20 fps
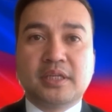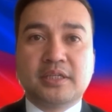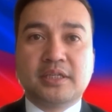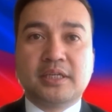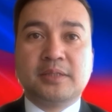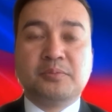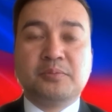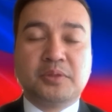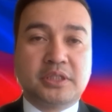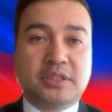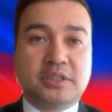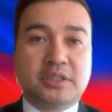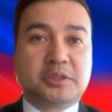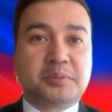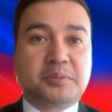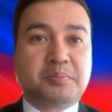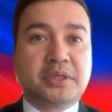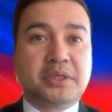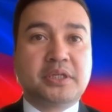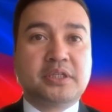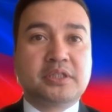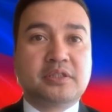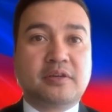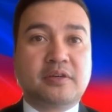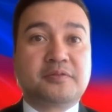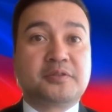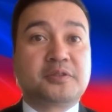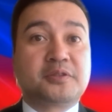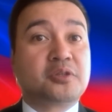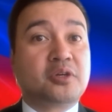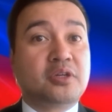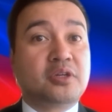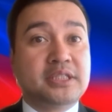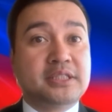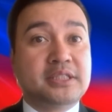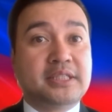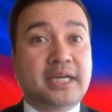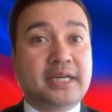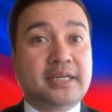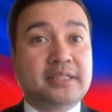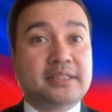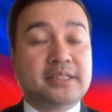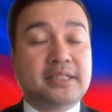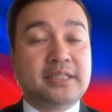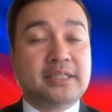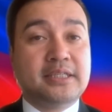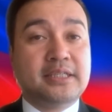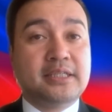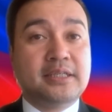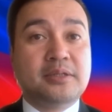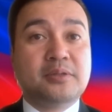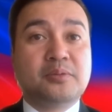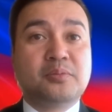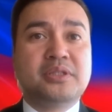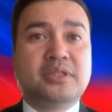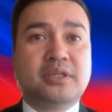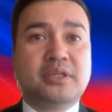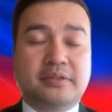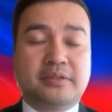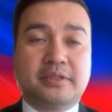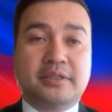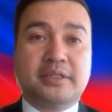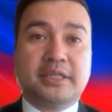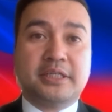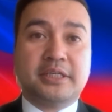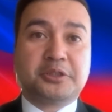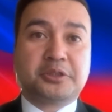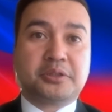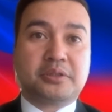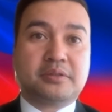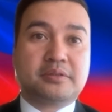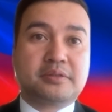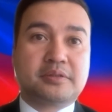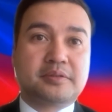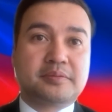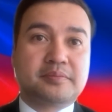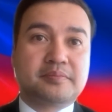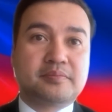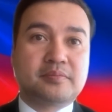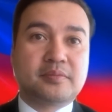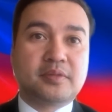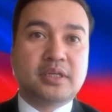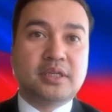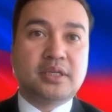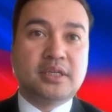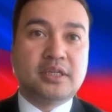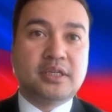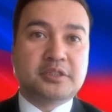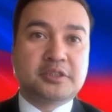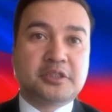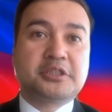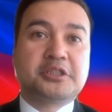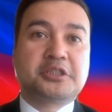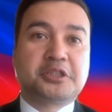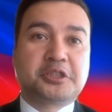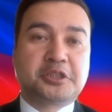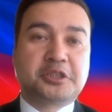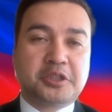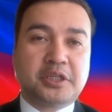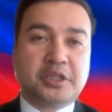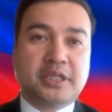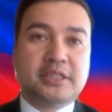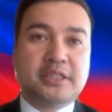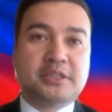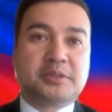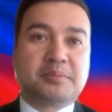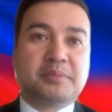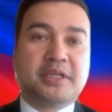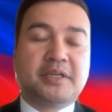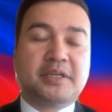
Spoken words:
and within the spirit of solidarity with other nations. Such strains may